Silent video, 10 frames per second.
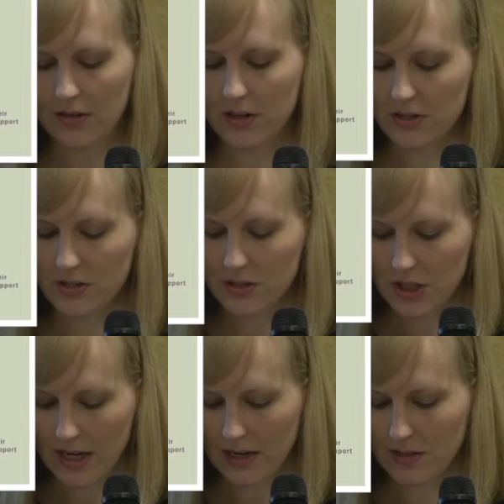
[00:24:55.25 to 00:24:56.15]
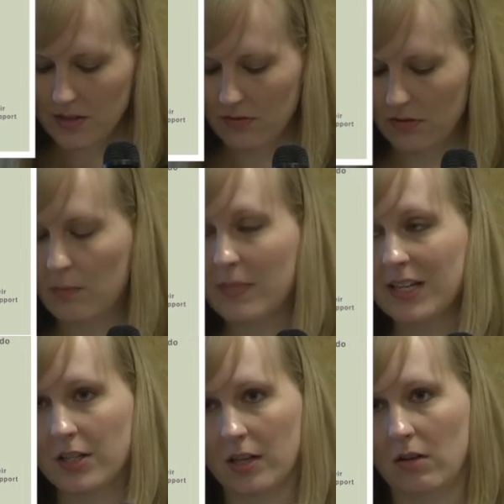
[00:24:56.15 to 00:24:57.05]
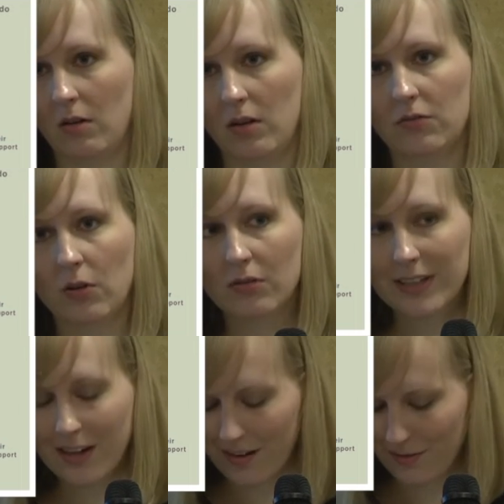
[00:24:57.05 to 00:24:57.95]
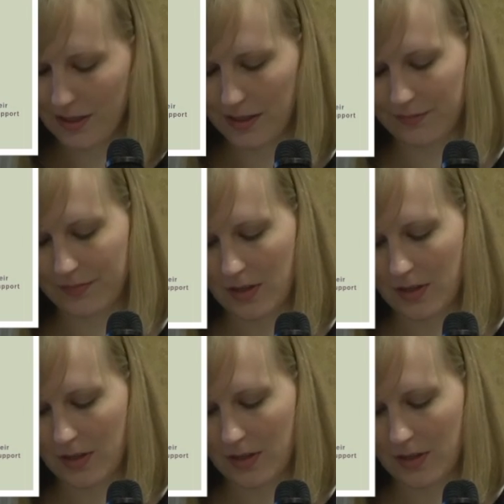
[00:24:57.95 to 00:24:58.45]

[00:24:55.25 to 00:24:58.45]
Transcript: There is a chance of remission or full recovery.